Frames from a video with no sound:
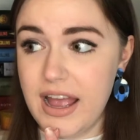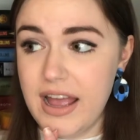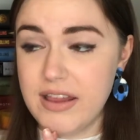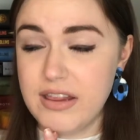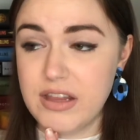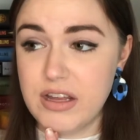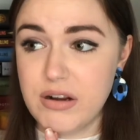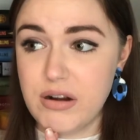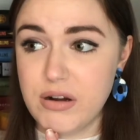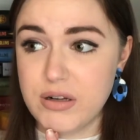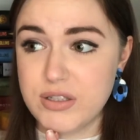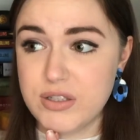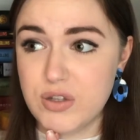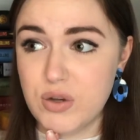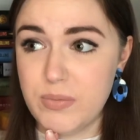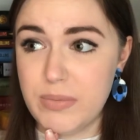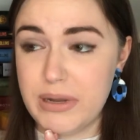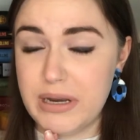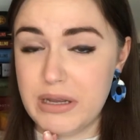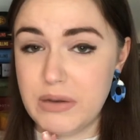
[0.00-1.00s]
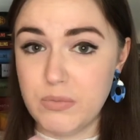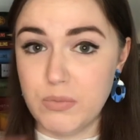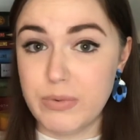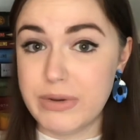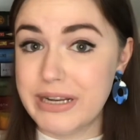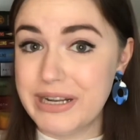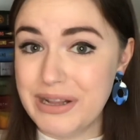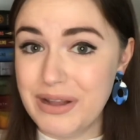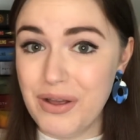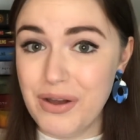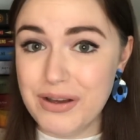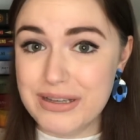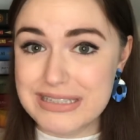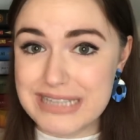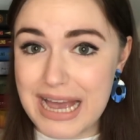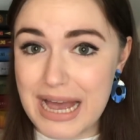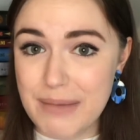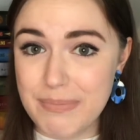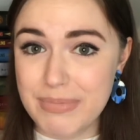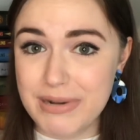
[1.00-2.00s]
and there are so many read-alongs
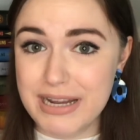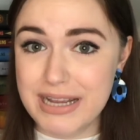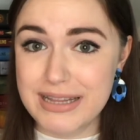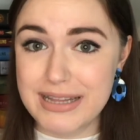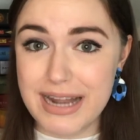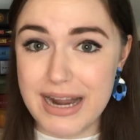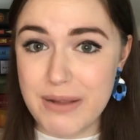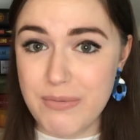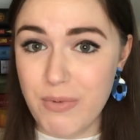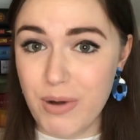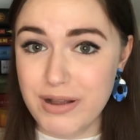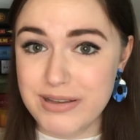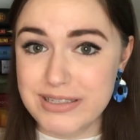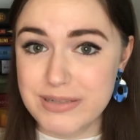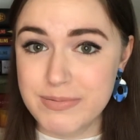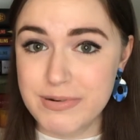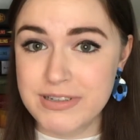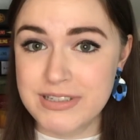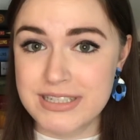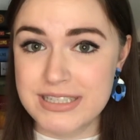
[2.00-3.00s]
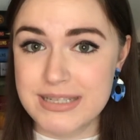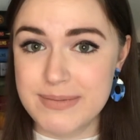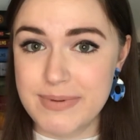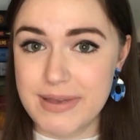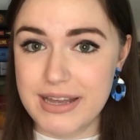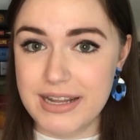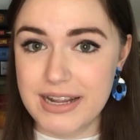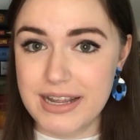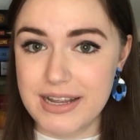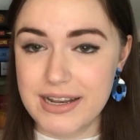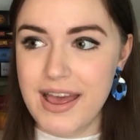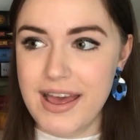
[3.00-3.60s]
happening that I want to participate in,